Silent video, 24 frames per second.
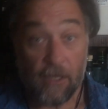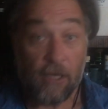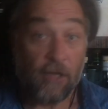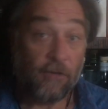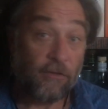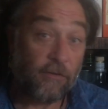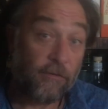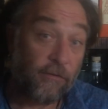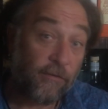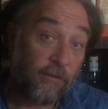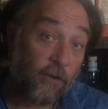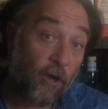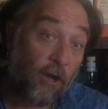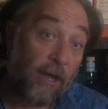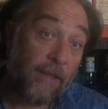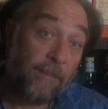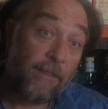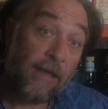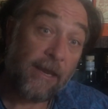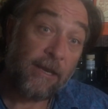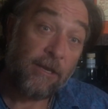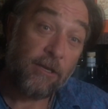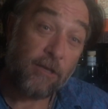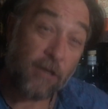decide
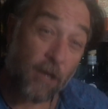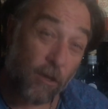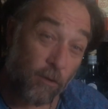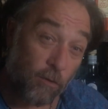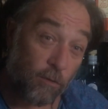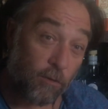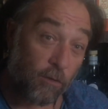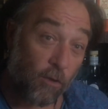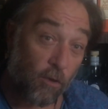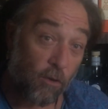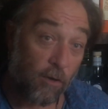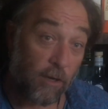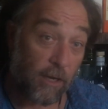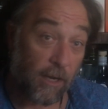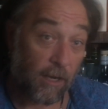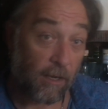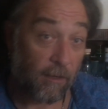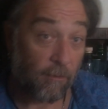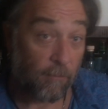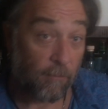they no longer